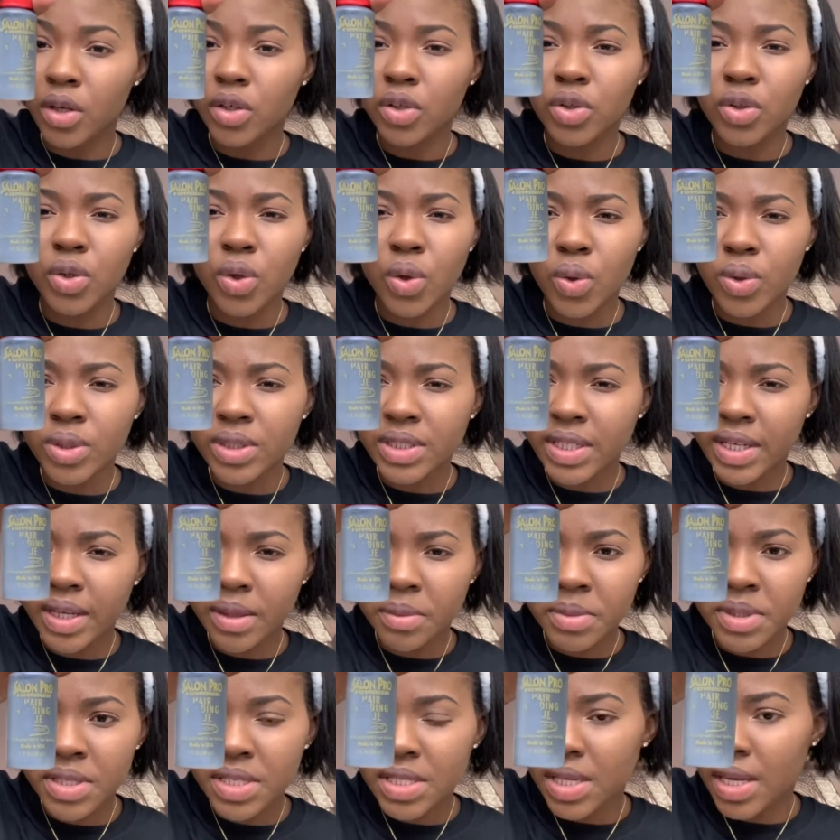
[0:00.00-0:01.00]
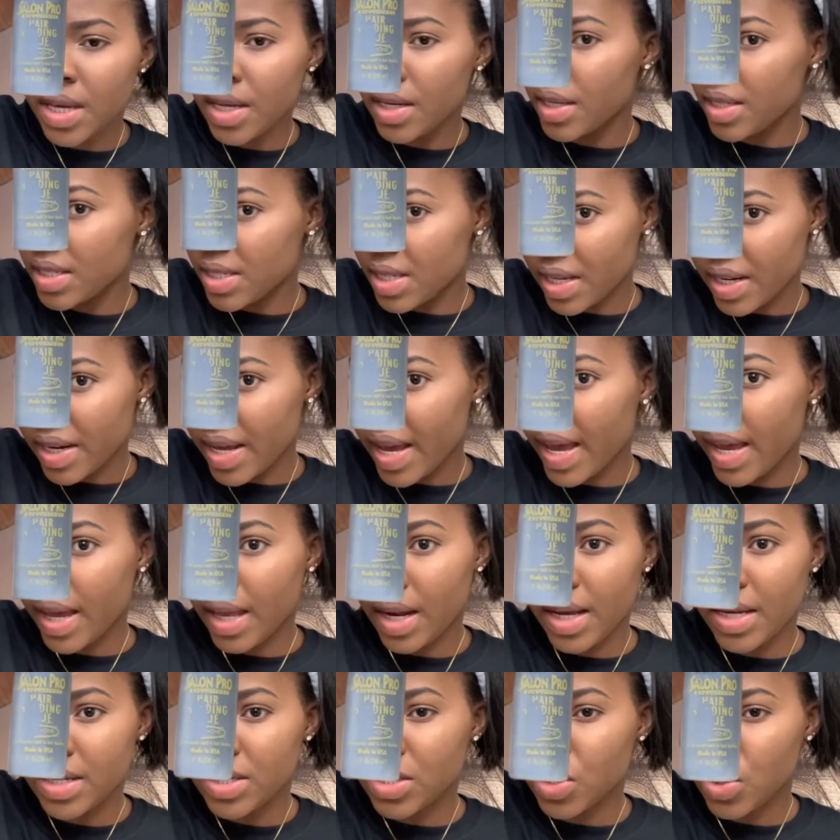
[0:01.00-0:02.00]
Don't tell me say this is an
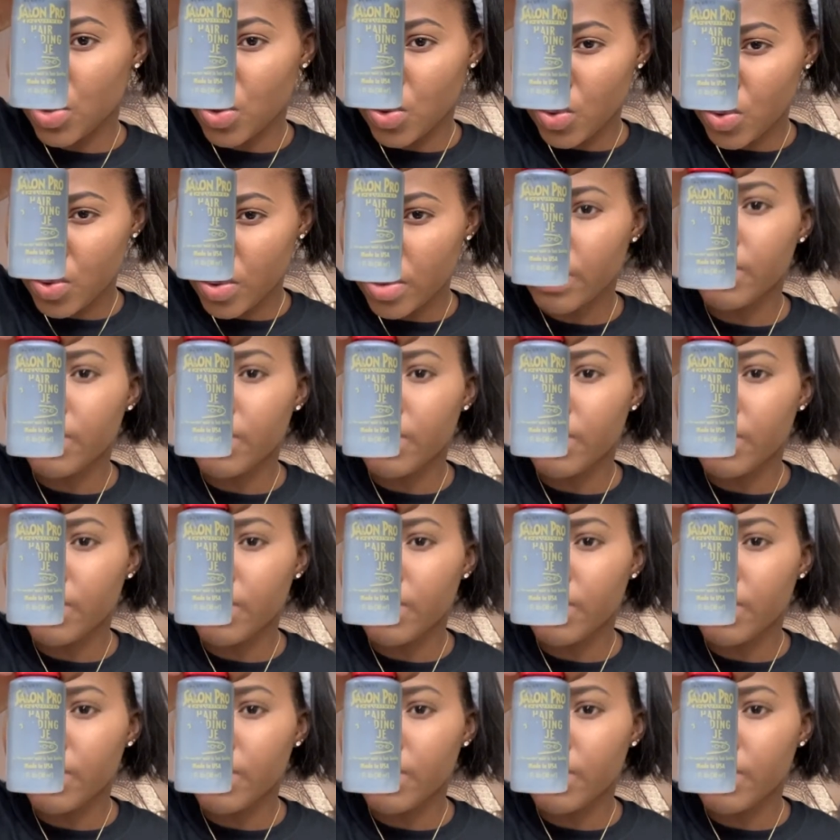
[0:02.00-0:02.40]
eyelash glue,